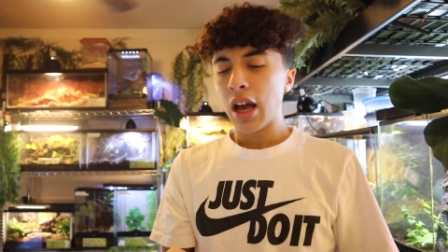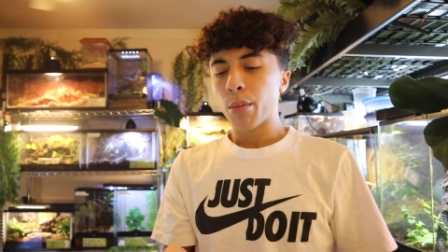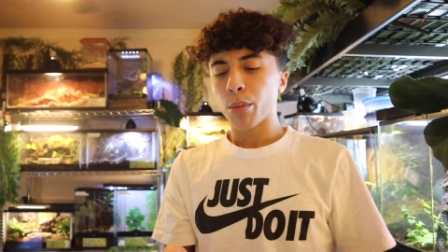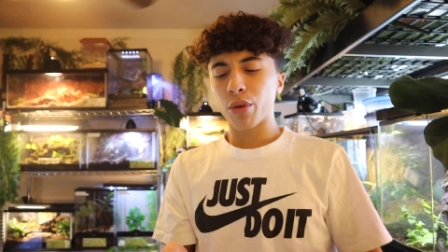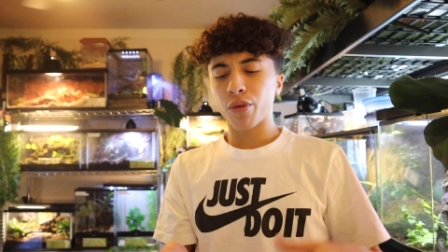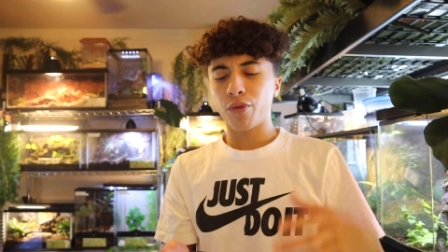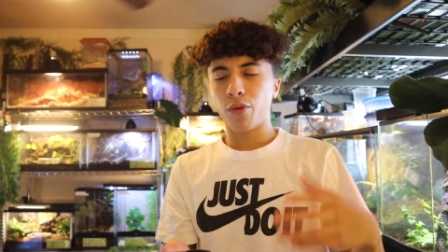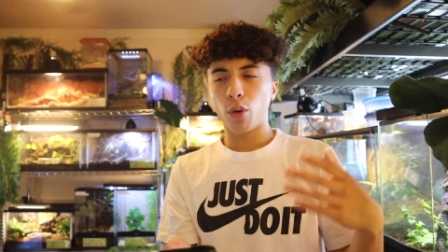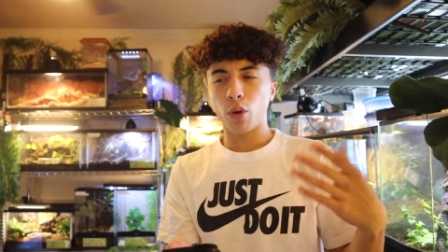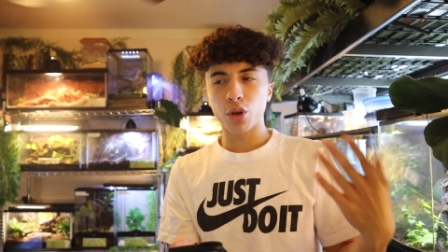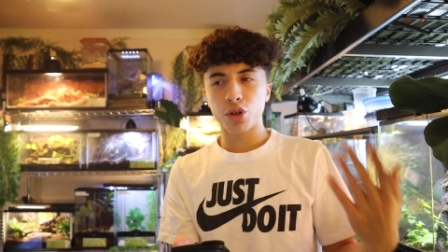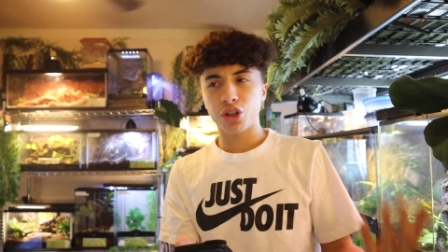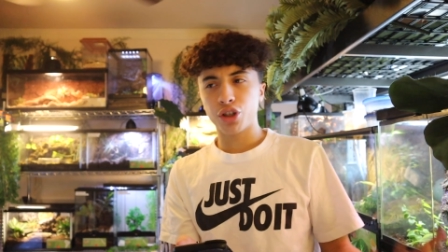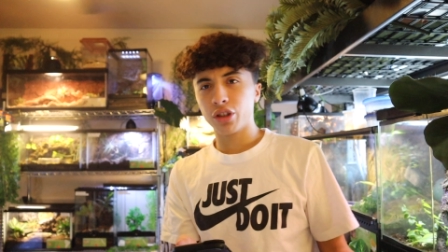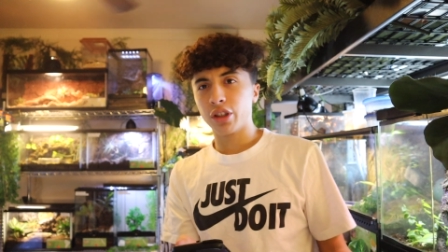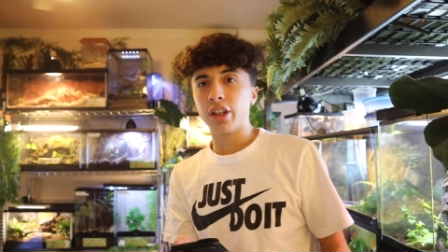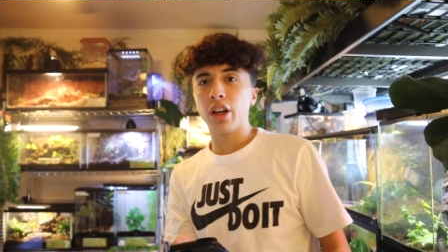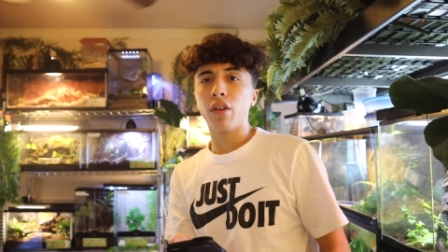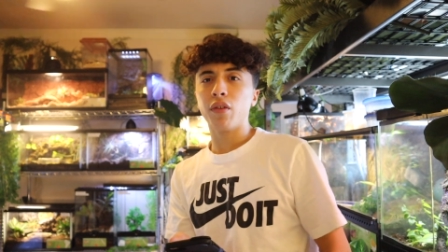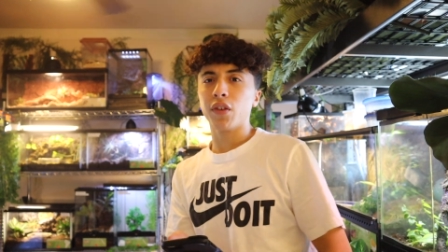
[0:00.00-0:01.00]
but
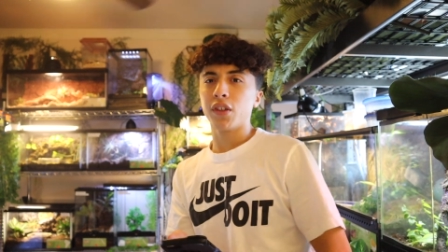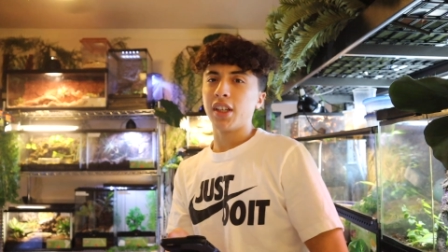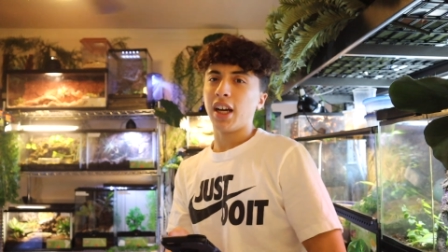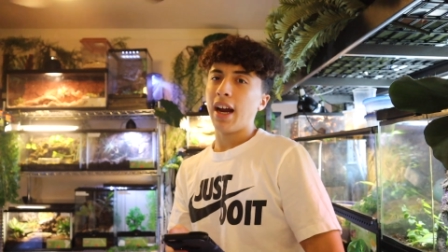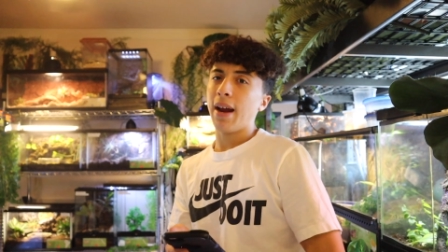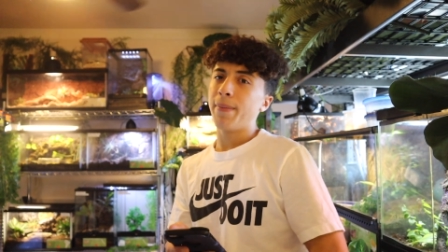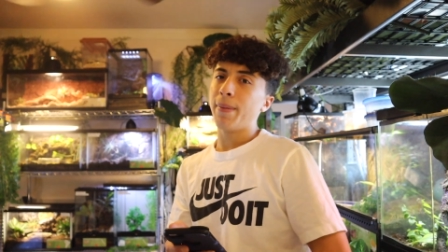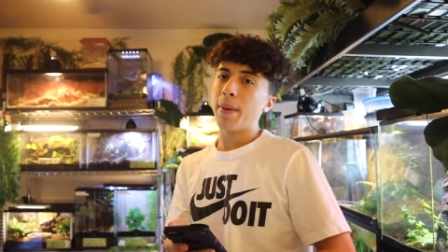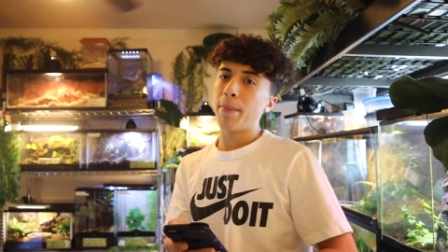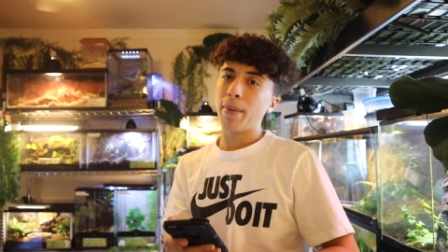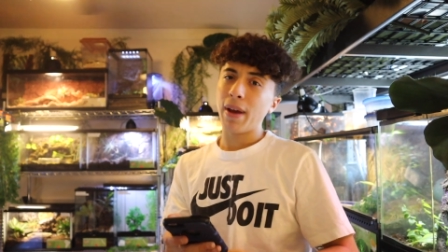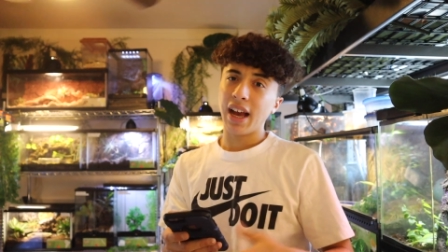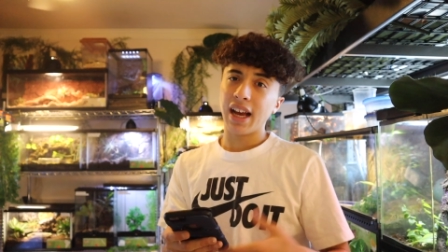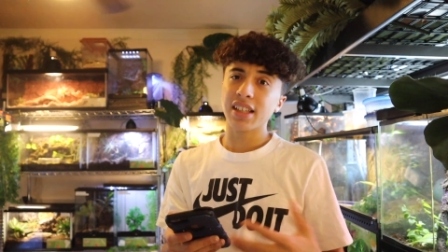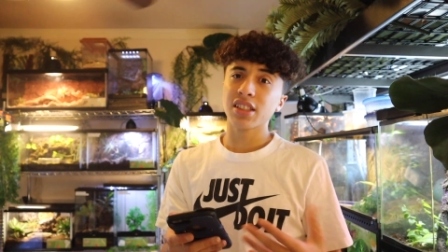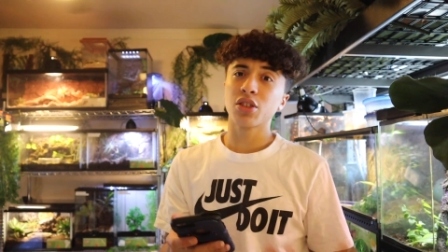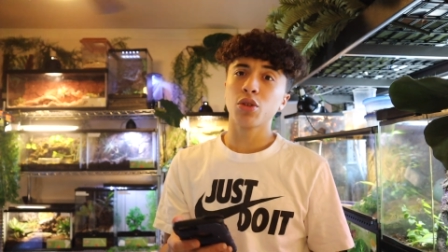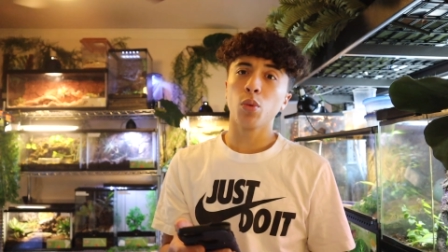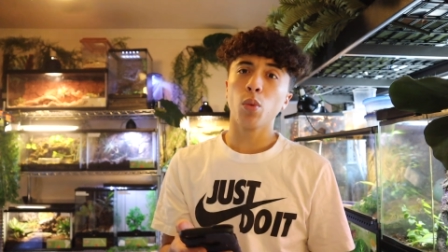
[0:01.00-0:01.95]
unfortunately over time they passed